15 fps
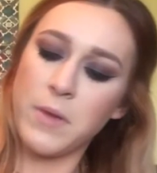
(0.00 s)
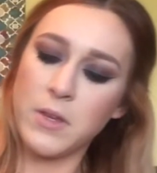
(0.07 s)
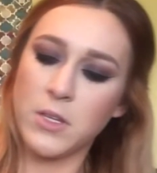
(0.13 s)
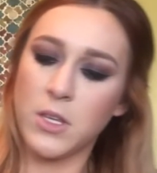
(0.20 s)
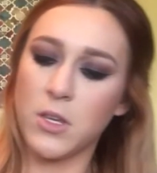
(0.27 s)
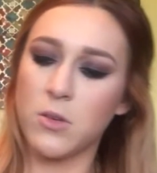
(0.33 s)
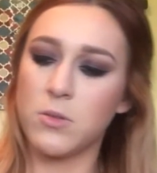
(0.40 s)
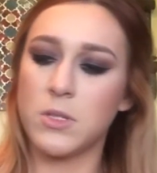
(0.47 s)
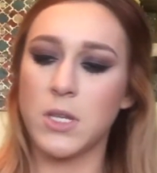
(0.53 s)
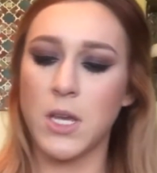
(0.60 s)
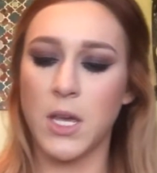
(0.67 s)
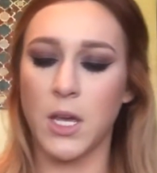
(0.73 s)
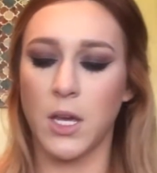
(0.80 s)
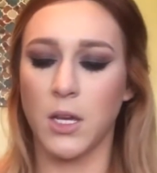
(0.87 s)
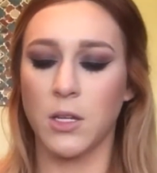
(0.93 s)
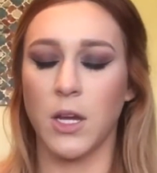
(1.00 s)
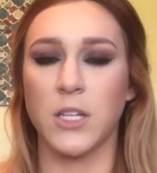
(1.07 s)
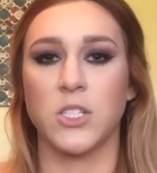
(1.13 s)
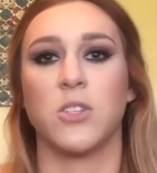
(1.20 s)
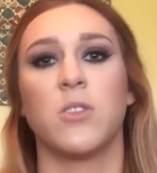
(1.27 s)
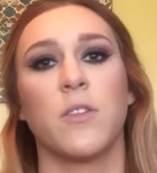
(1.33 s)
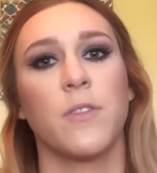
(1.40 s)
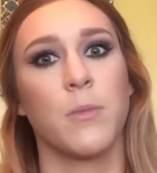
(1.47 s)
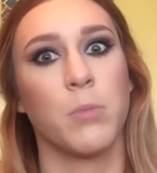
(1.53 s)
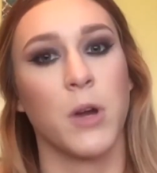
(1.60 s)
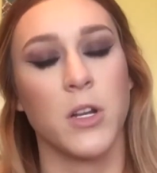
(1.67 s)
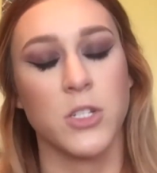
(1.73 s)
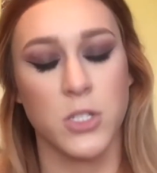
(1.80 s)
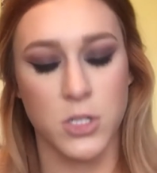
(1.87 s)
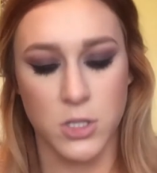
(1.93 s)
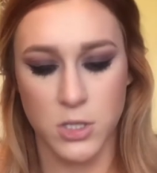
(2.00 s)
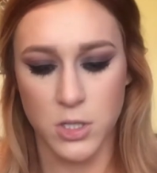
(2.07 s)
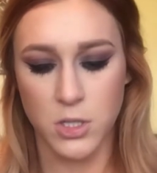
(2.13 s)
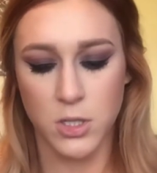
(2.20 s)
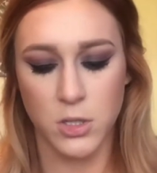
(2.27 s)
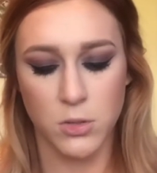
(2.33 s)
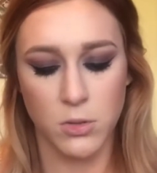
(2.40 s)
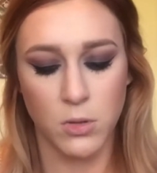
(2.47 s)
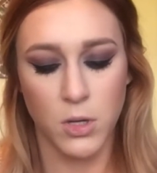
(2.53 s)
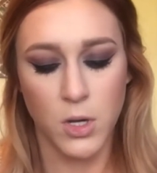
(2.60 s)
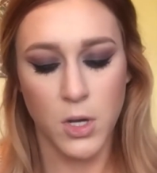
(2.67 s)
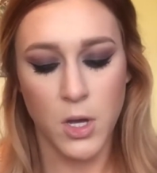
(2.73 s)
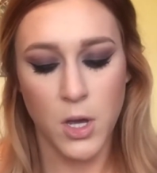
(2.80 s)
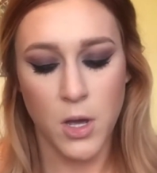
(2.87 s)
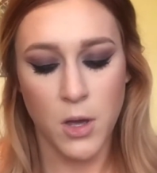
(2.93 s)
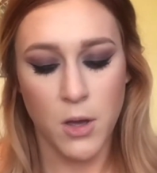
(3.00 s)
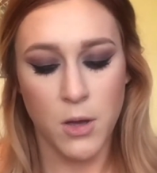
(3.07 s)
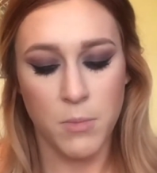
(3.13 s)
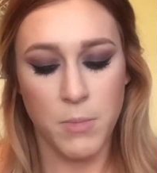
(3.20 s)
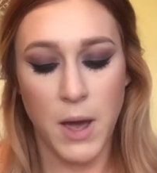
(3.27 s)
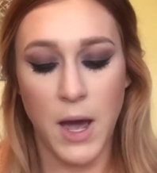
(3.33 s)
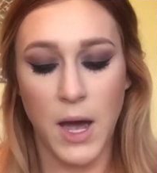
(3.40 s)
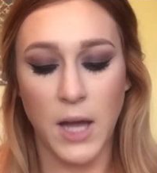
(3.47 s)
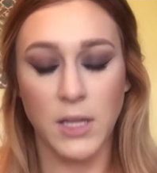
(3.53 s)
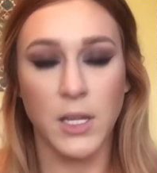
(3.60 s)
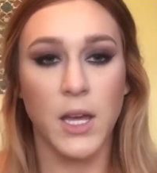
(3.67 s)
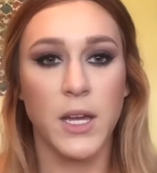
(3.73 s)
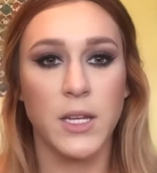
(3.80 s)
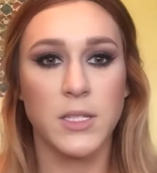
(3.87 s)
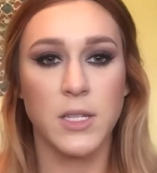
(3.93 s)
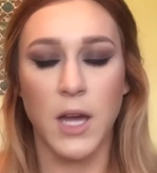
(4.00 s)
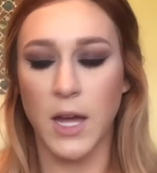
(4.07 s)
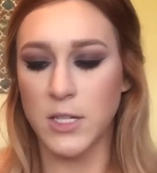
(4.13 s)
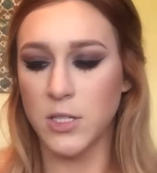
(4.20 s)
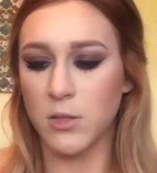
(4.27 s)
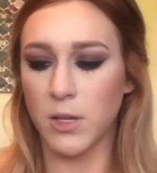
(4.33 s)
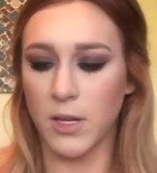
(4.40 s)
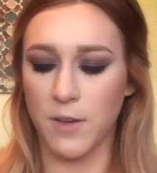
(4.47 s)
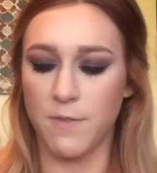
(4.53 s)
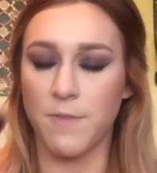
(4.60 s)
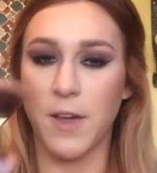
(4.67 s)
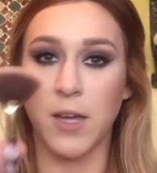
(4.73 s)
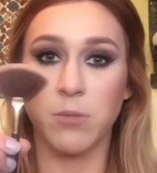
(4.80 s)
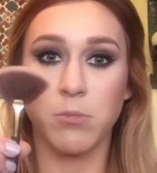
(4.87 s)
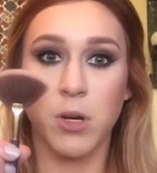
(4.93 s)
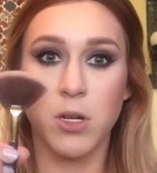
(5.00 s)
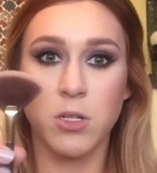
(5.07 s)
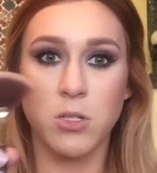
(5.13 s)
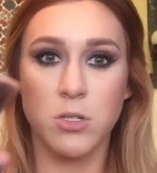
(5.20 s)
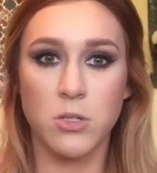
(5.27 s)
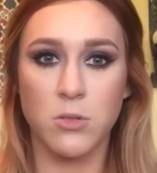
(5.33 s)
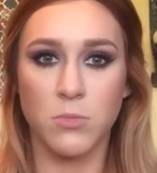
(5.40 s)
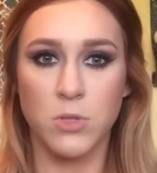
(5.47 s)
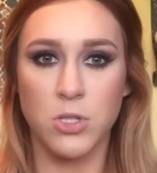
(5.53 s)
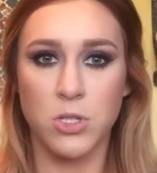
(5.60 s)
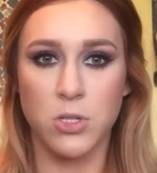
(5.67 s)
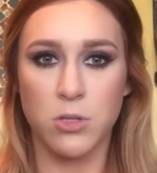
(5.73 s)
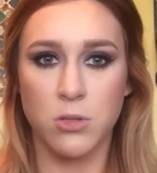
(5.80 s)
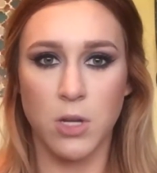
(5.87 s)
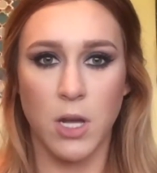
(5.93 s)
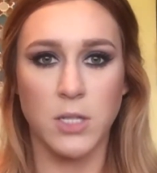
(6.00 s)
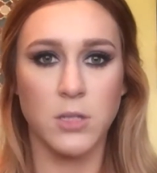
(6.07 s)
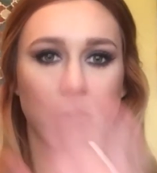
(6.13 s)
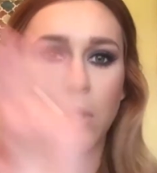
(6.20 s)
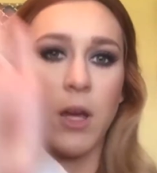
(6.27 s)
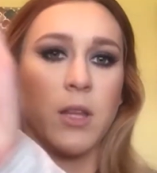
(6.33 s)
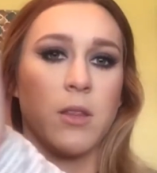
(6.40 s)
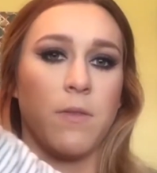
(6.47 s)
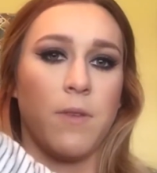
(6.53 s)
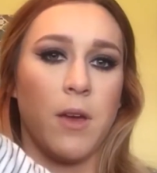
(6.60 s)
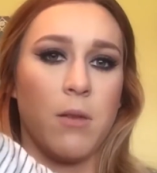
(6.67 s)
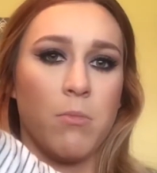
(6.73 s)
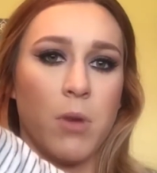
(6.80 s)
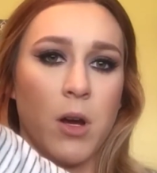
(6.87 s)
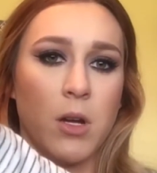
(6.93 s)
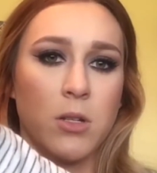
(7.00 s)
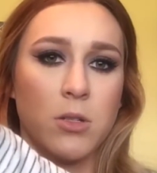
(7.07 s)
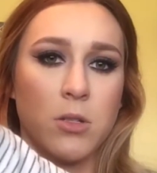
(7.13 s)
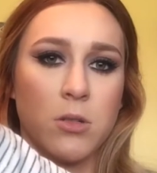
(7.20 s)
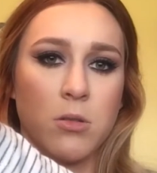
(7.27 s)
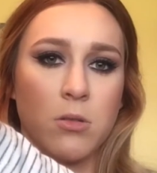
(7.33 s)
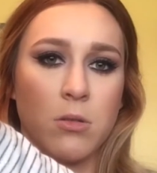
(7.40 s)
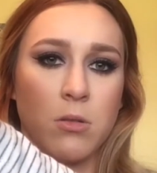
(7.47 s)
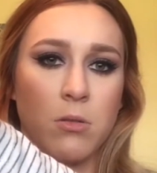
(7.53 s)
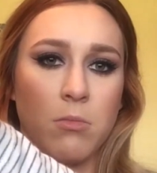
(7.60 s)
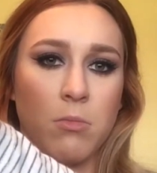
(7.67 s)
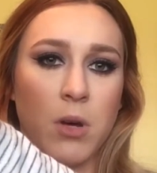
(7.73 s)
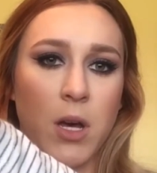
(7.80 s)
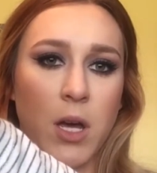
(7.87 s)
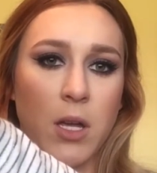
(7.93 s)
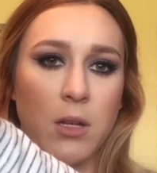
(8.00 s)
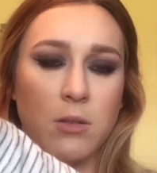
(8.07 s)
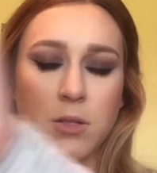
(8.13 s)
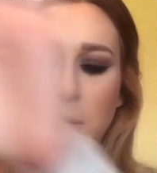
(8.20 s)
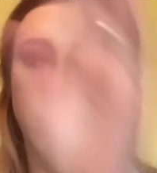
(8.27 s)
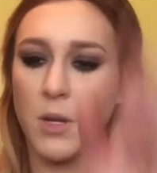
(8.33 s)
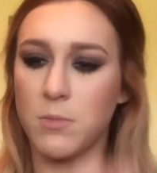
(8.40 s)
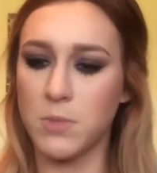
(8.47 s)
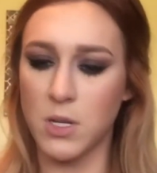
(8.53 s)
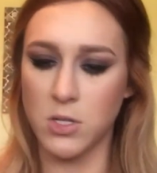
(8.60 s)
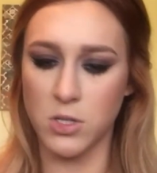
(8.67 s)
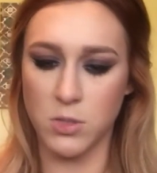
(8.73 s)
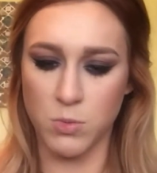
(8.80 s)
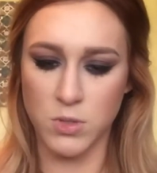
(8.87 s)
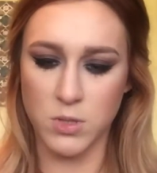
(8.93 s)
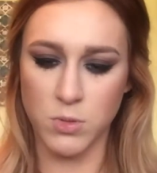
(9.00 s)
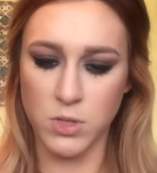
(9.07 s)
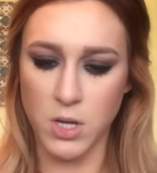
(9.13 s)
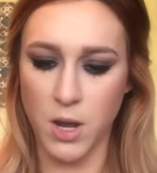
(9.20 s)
been using like 2 different brushes to do my highlight. I do like a fan brush, which I do like the fan brush, but sometimes I just want to switch it